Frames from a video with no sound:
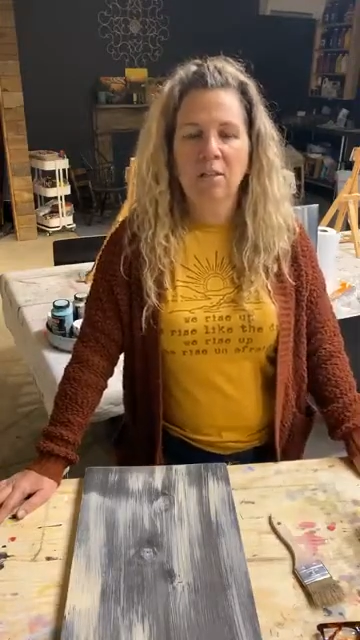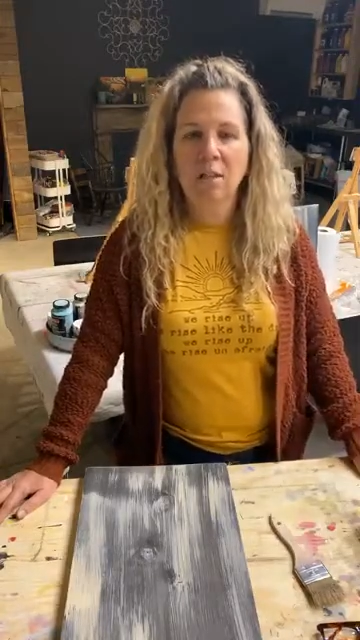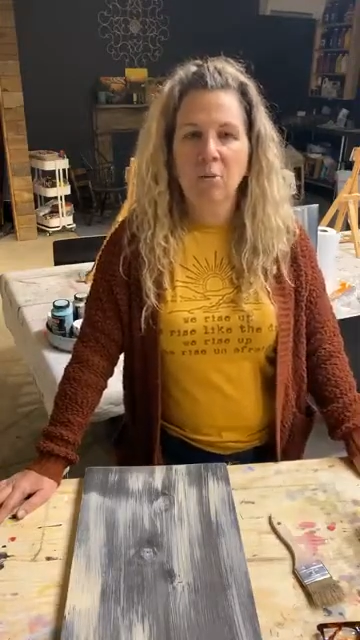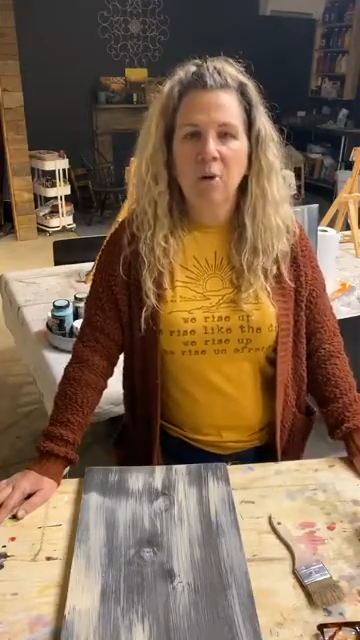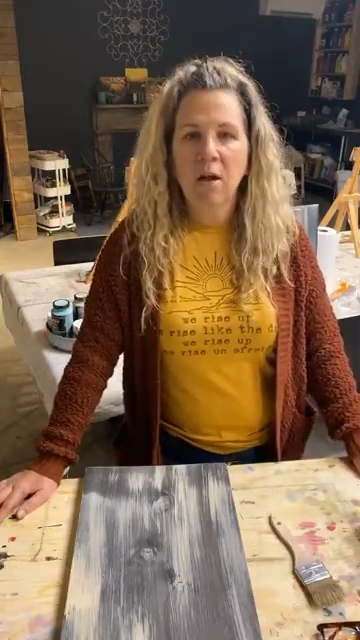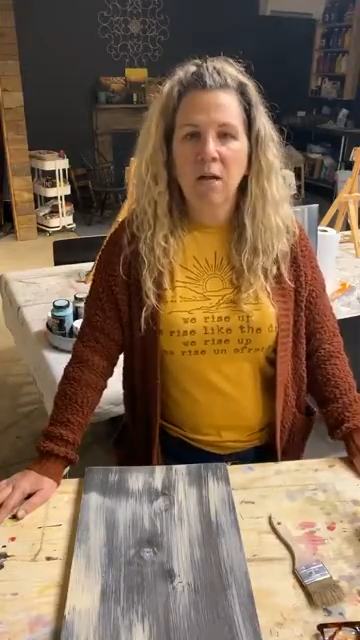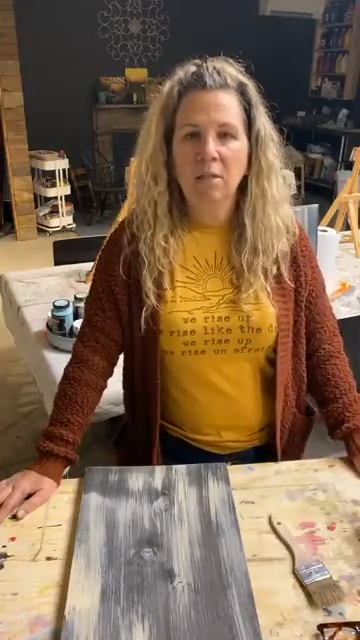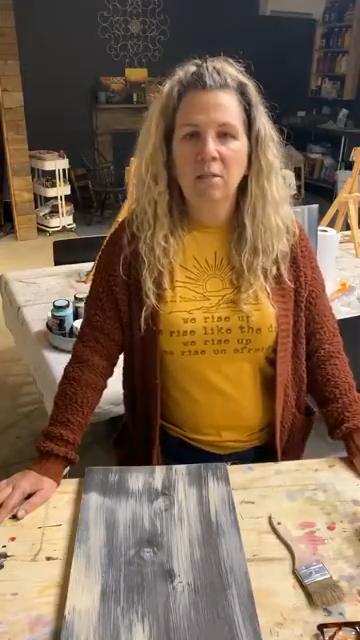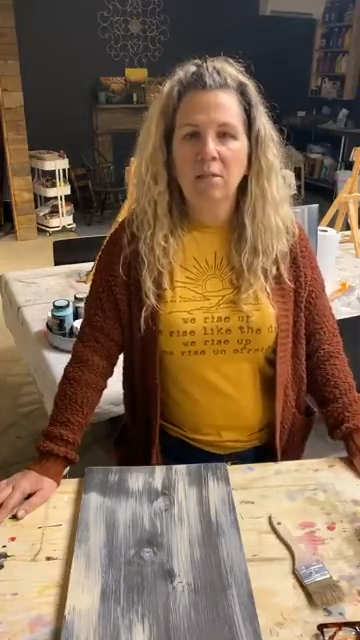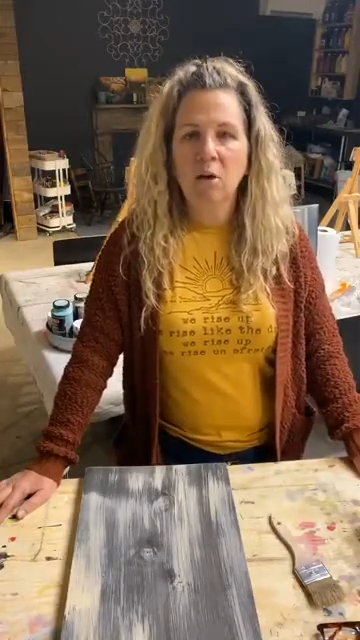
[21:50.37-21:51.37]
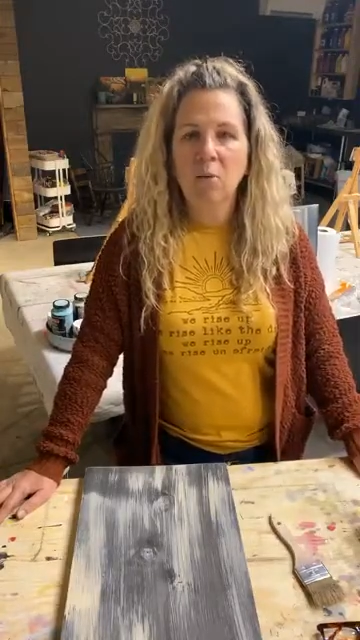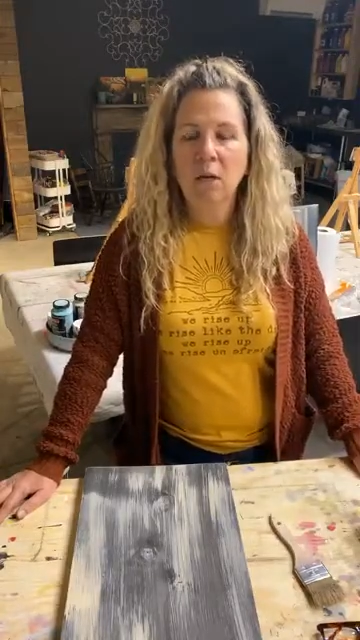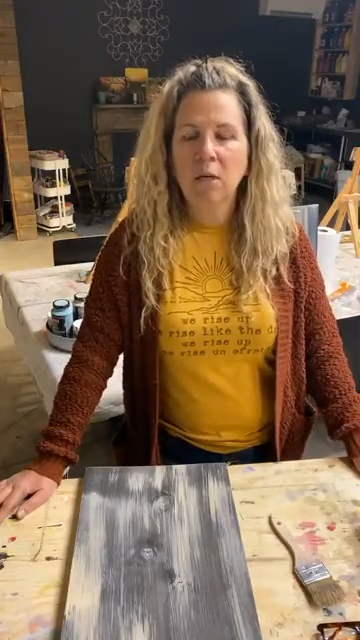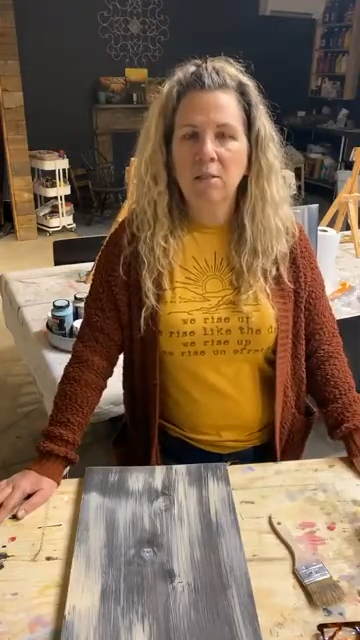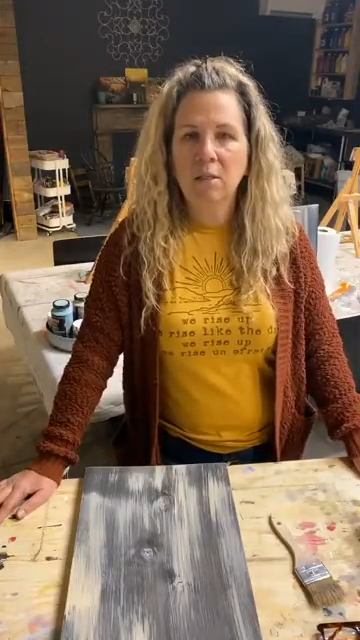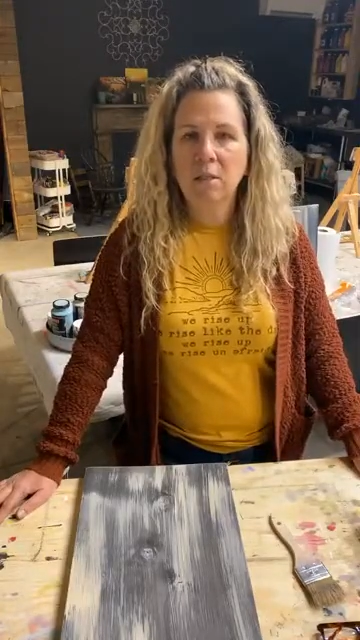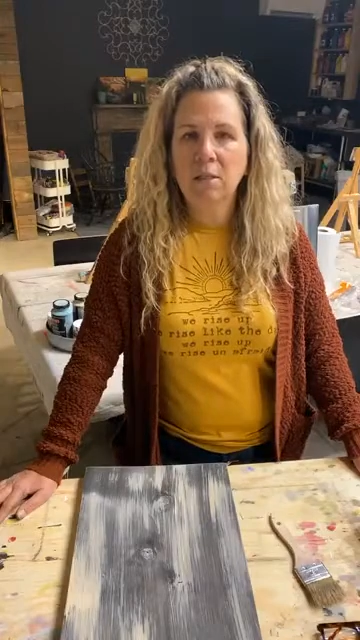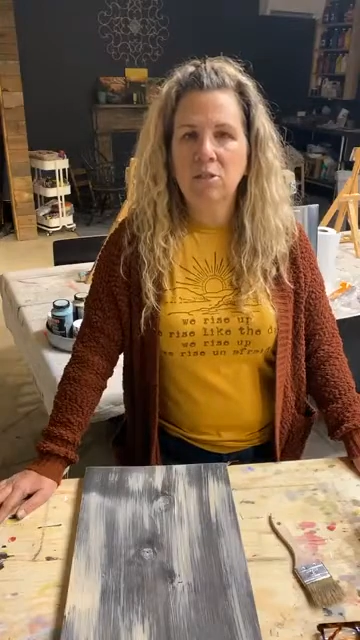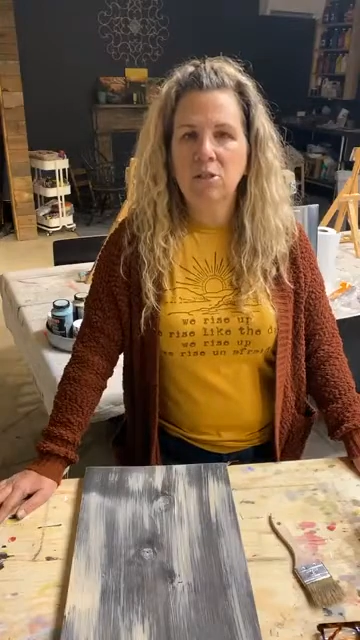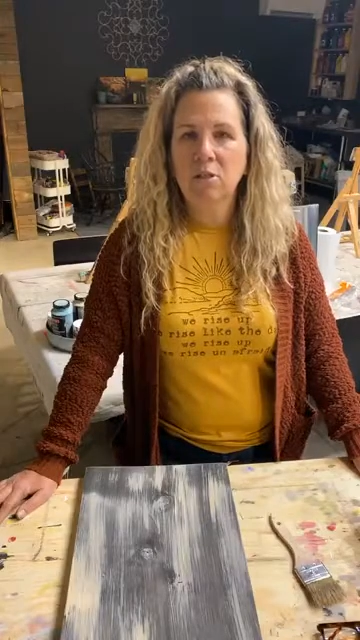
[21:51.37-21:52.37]
tell you what, it's so easy
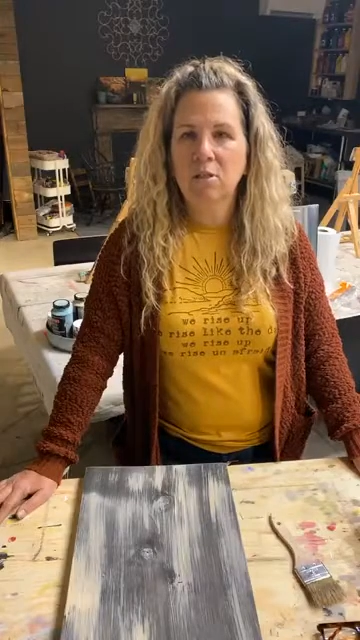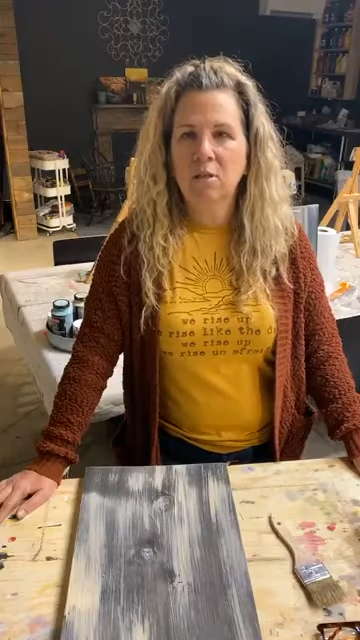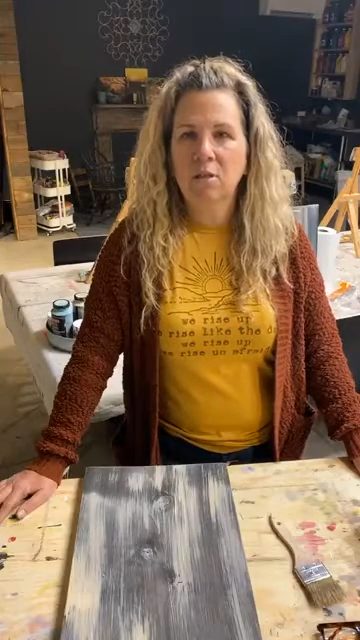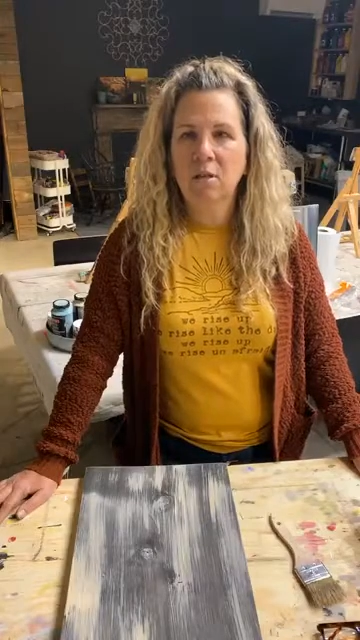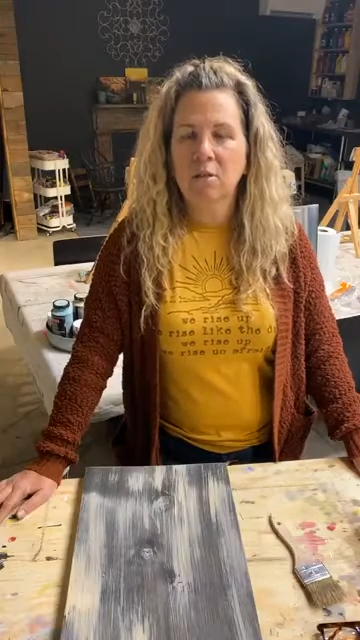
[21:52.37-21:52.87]
to just